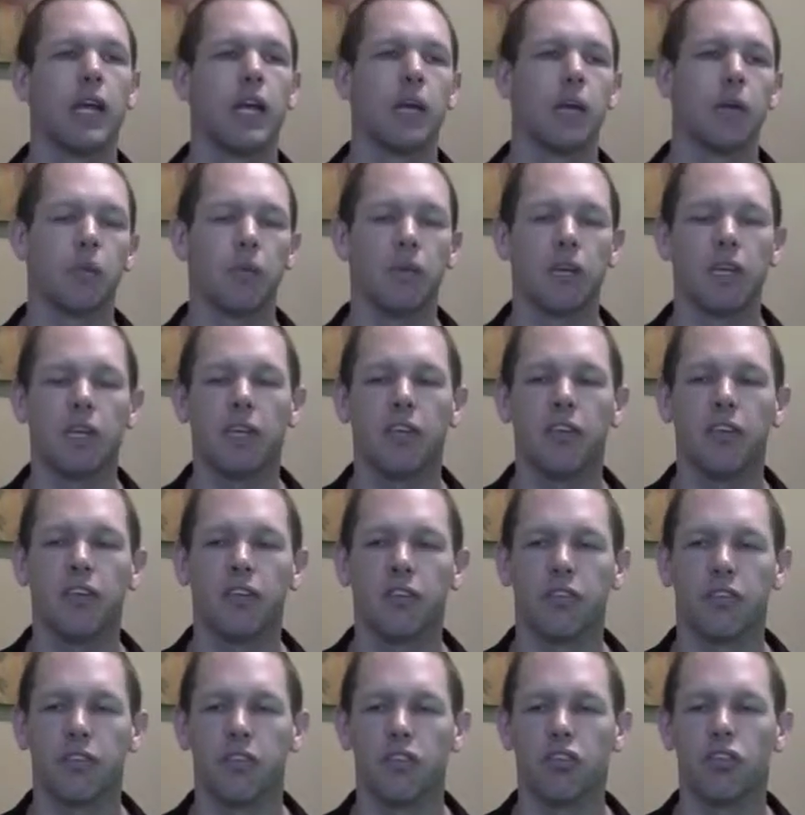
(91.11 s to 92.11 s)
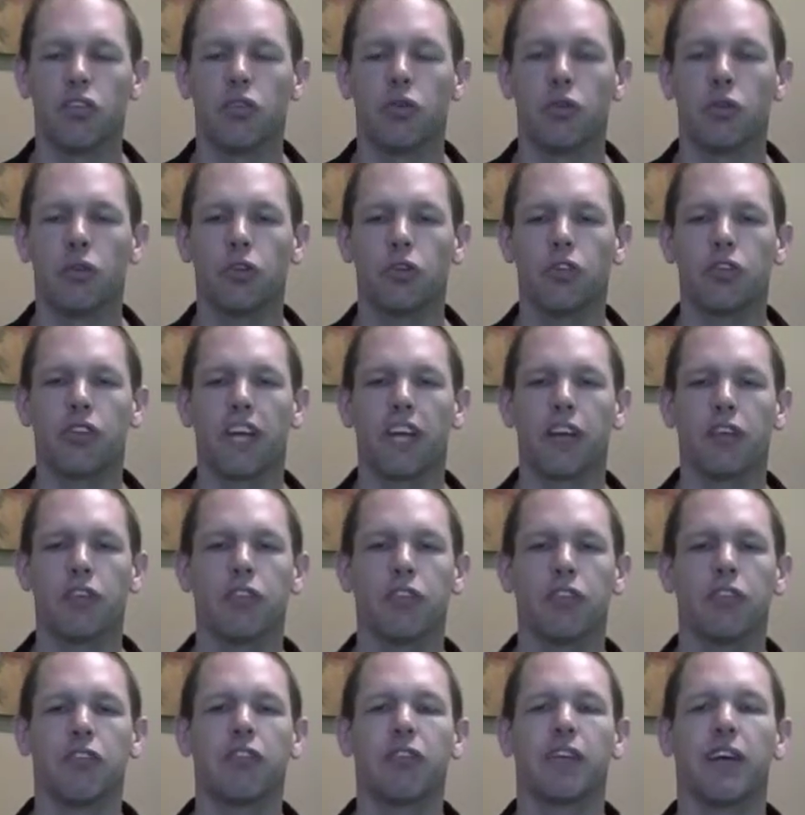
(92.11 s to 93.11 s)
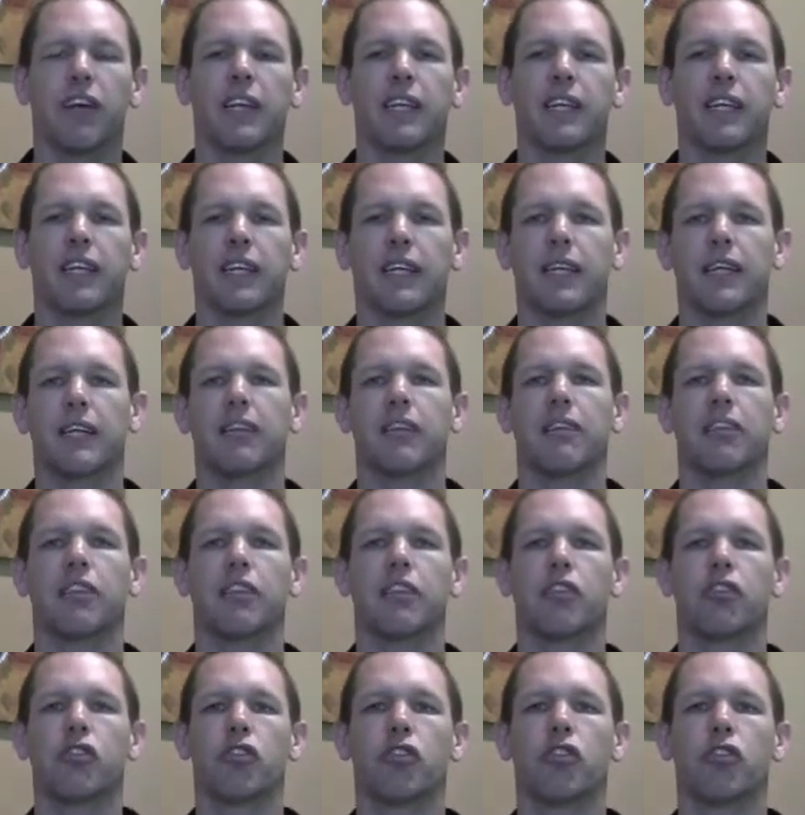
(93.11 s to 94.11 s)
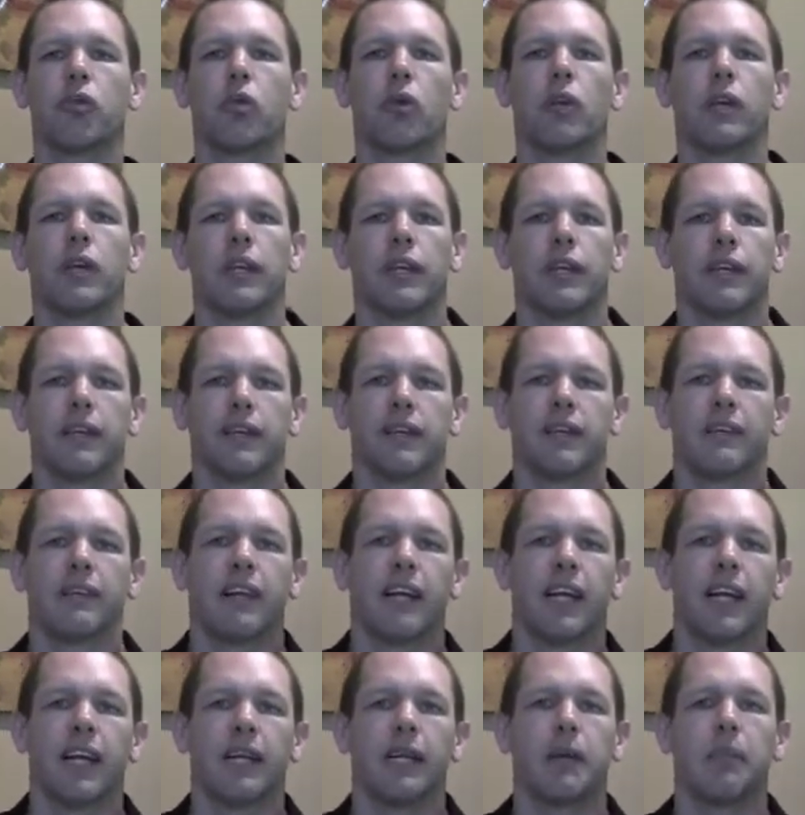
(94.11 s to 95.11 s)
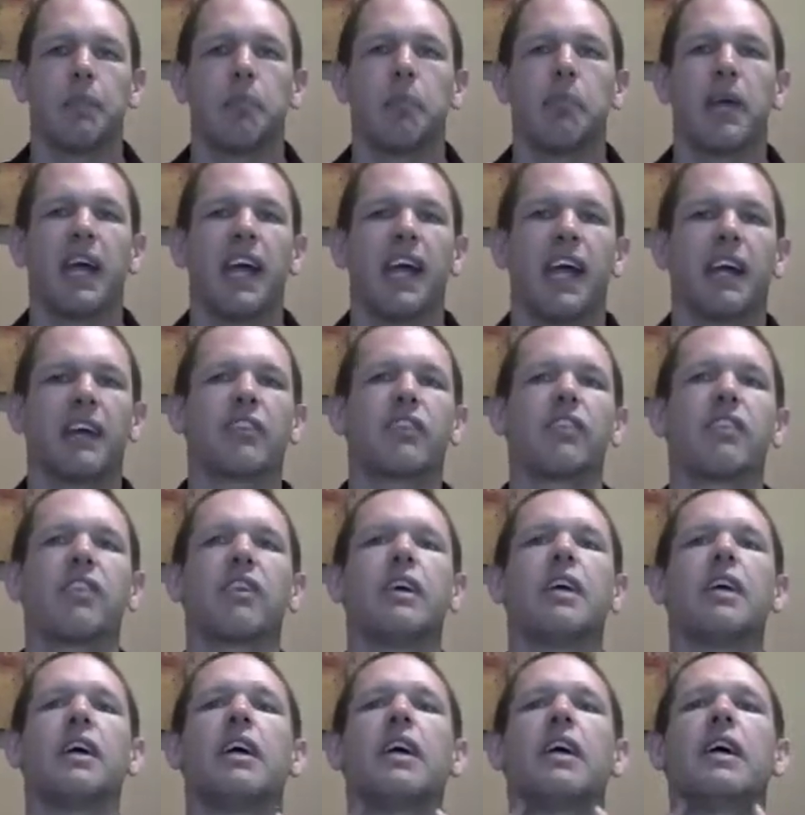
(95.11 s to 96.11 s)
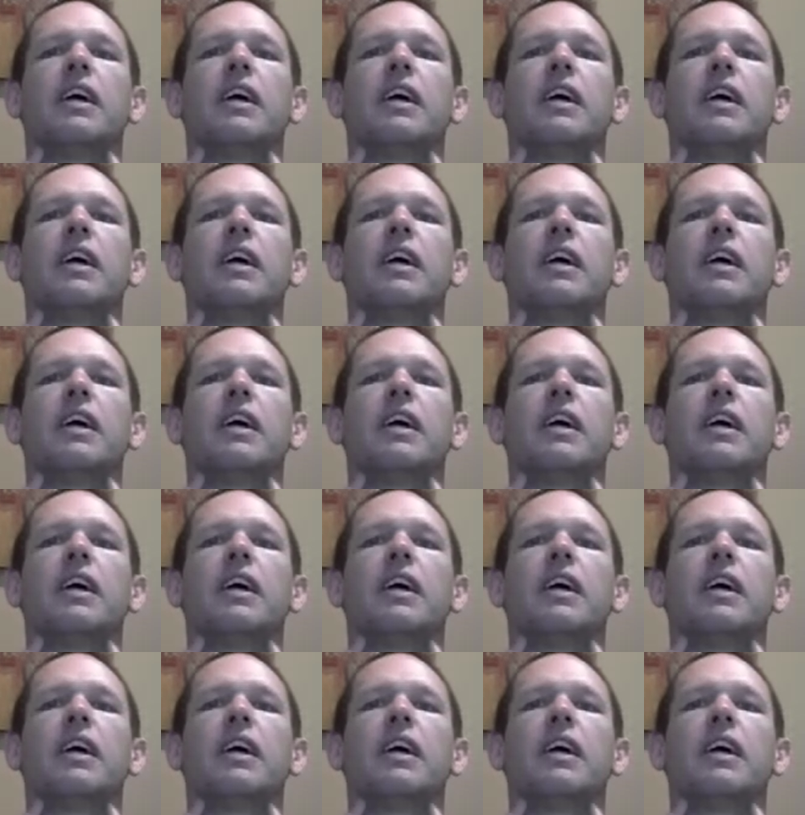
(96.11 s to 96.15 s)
and what it is the shoulders actually fighting against these short and tight pecs